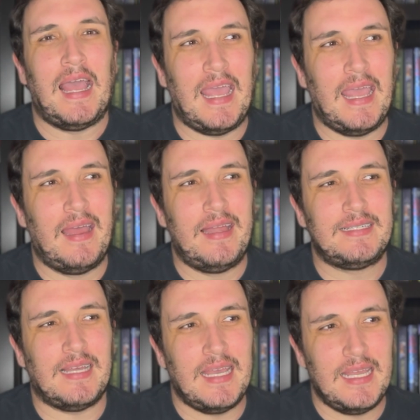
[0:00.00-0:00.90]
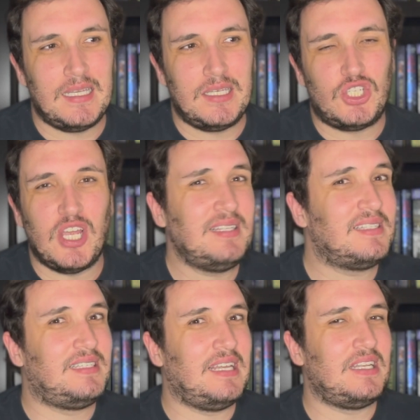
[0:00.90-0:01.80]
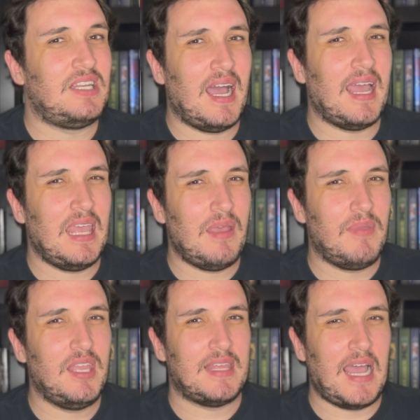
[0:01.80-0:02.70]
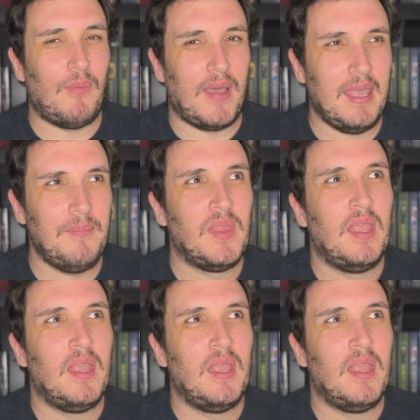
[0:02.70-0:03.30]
And it just did not hit me that way.